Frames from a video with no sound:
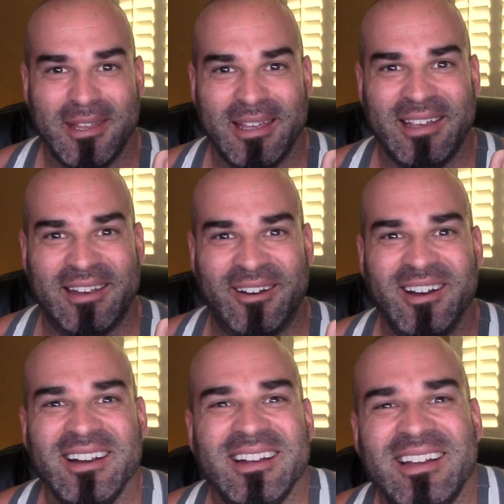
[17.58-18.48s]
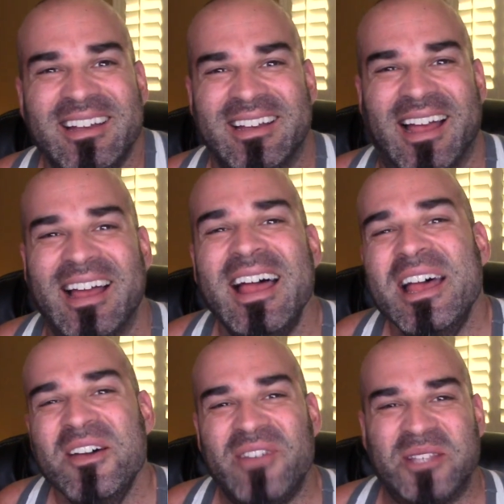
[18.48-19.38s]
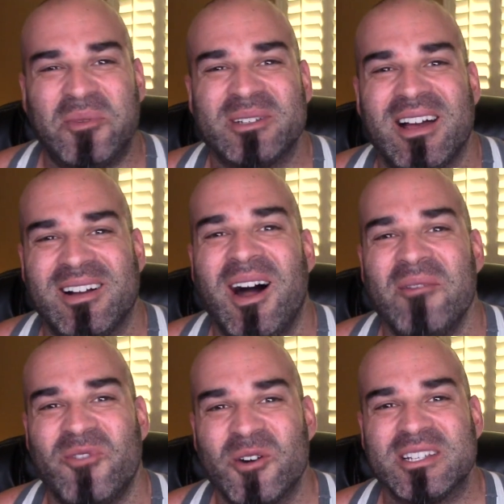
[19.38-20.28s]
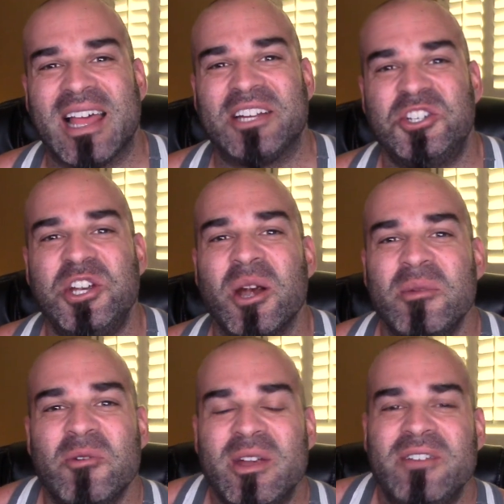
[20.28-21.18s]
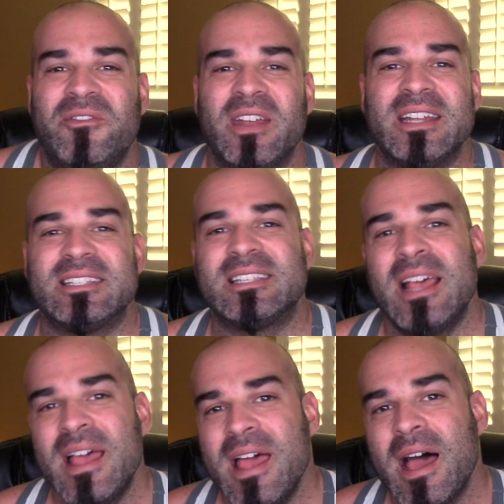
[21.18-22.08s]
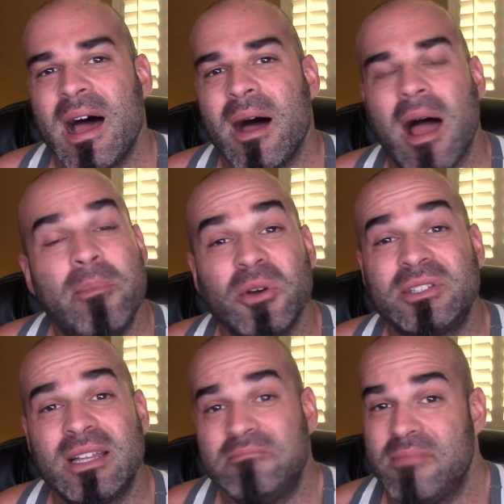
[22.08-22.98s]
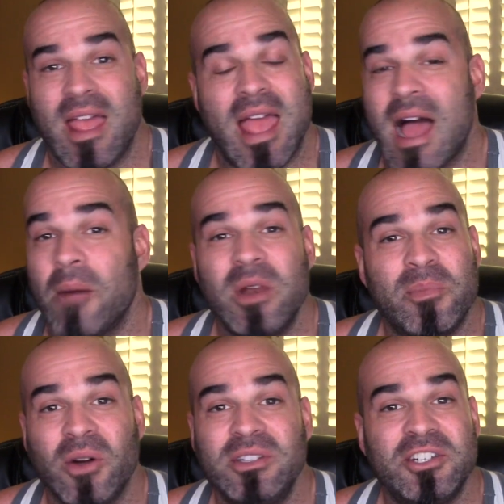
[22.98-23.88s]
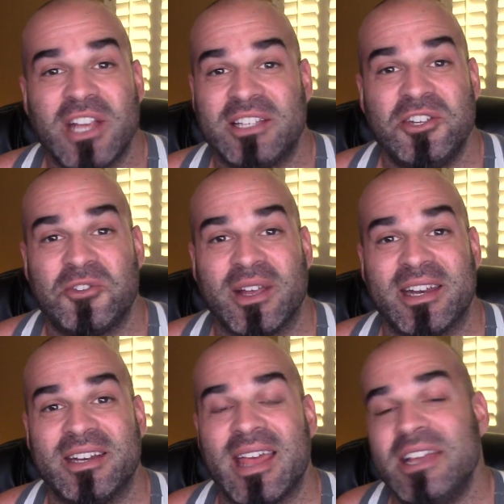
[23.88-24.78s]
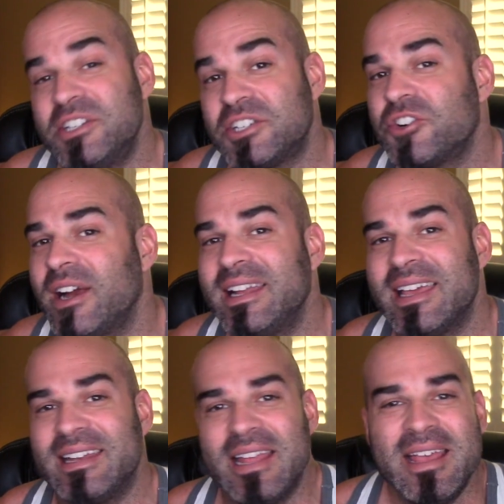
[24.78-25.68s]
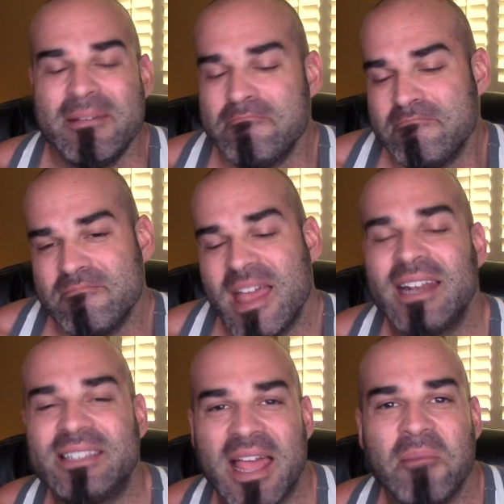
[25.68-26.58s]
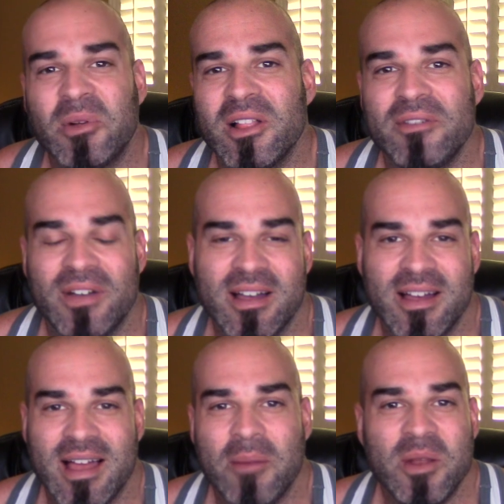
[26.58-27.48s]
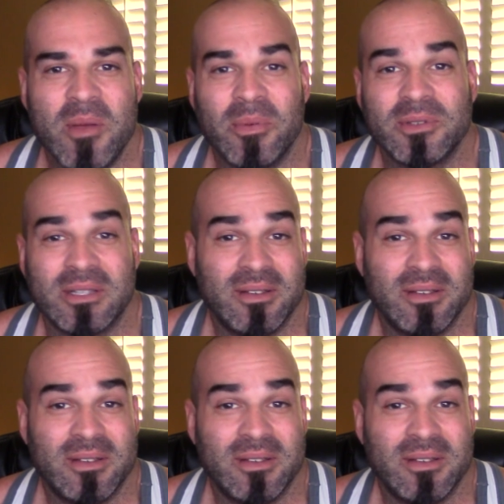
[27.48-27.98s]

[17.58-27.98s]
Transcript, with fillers: here, facebook.com/JeremyReidFitness. I posted how many protein shakes do you drink in a day? Just trying to get an example of how many people